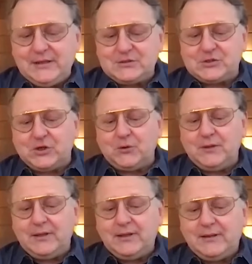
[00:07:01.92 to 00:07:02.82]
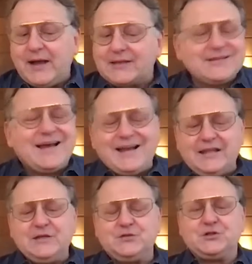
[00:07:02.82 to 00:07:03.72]
So that kind of
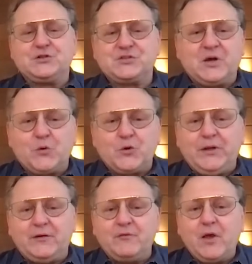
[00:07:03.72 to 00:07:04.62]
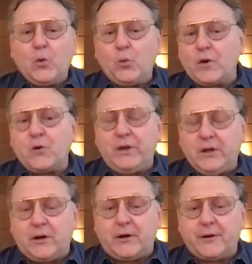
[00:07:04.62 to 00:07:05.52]
gives you a summary of where we
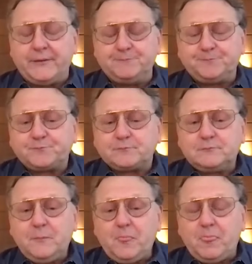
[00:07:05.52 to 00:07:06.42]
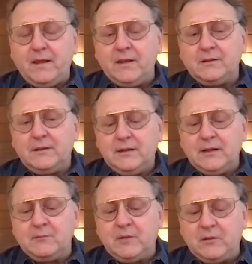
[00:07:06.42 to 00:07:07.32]
are. And, and,
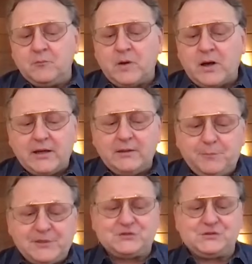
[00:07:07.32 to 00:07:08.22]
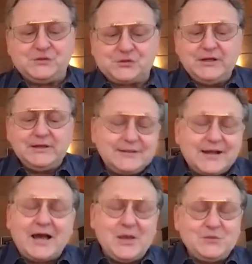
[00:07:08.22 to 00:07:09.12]
and in my business,
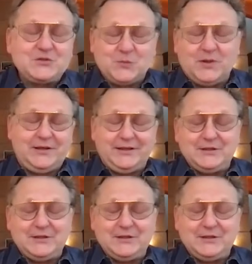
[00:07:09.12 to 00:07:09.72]
time is money.